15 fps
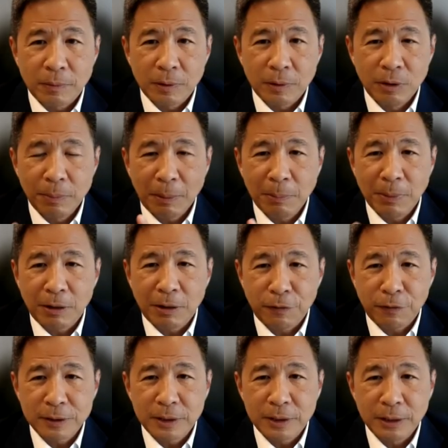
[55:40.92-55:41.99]
remember the
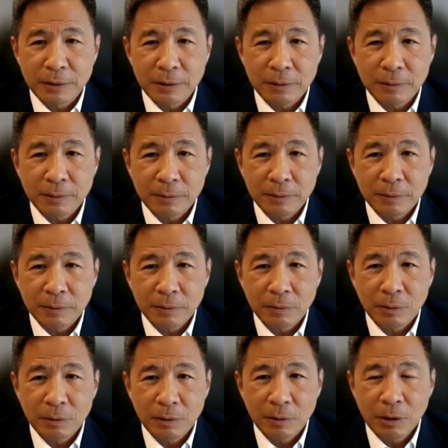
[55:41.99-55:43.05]
first thing,
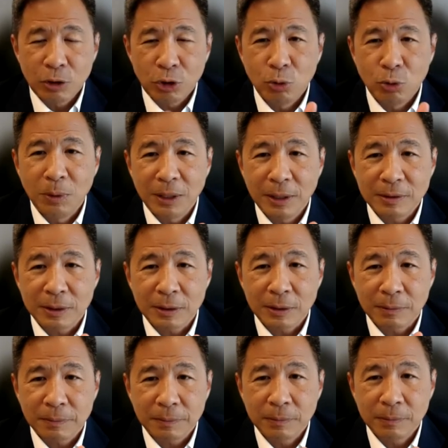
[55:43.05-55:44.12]
humility.
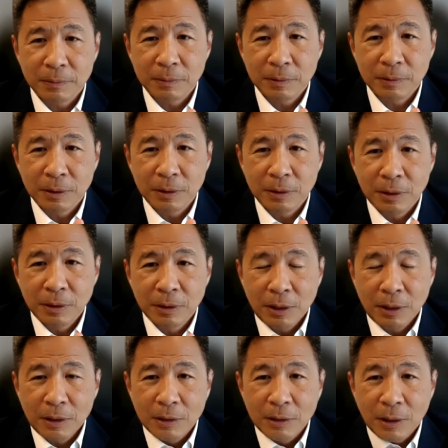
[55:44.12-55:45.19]

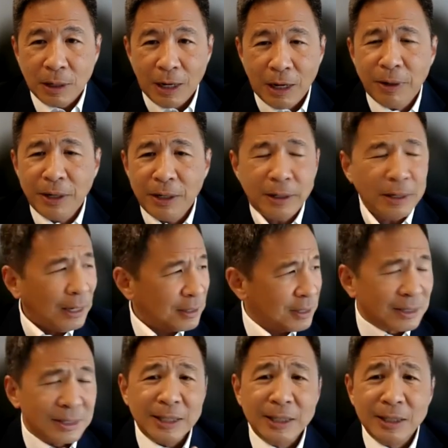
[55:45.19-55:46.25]
I went in as a
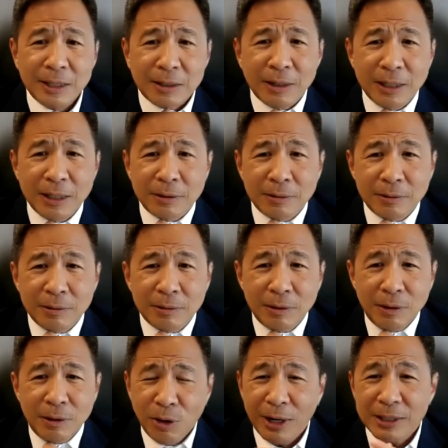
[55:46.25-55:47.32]
senior, right?
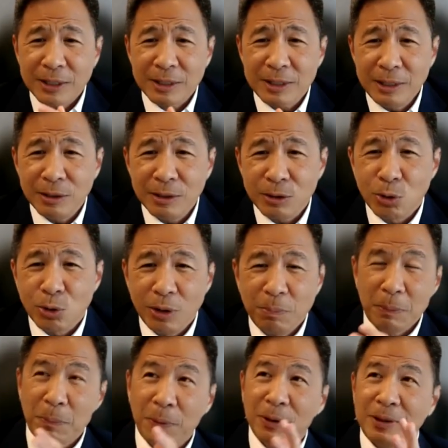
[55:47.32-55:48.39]
As a senior, you go in,
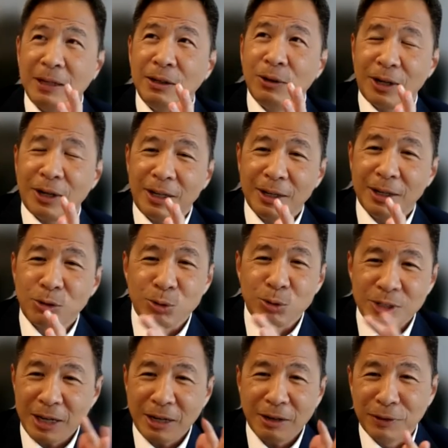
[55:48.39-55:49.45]
people think you are here to
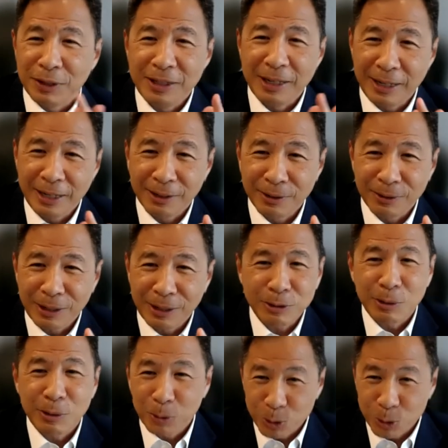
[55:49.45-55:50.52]
save the day. I was
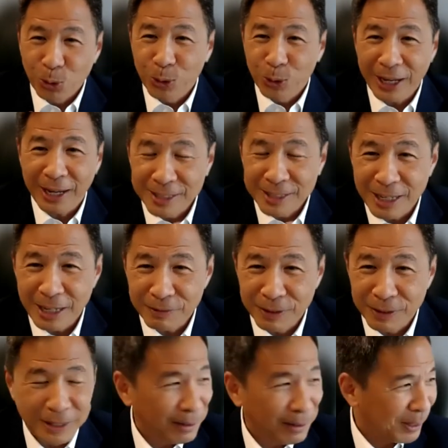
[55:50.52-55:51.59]
supposed to go there and save the
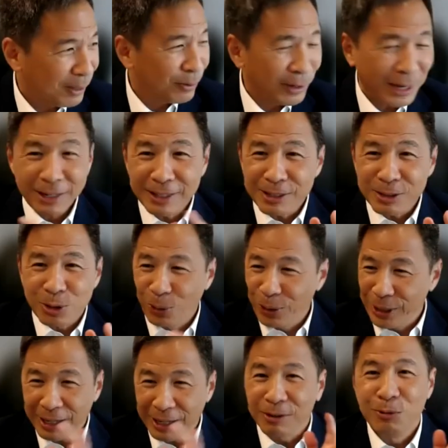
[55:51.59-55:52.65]
day, but the reality is you go in
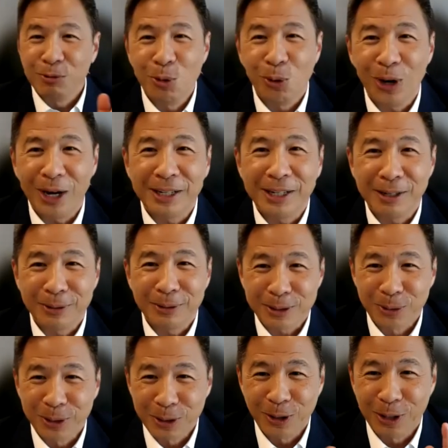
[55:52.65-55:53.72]
there, you have no idea what's
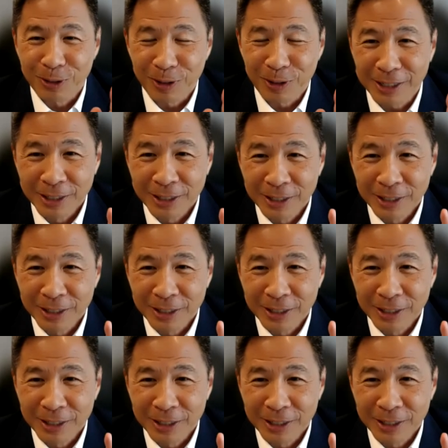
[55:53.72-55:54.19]
going on, right?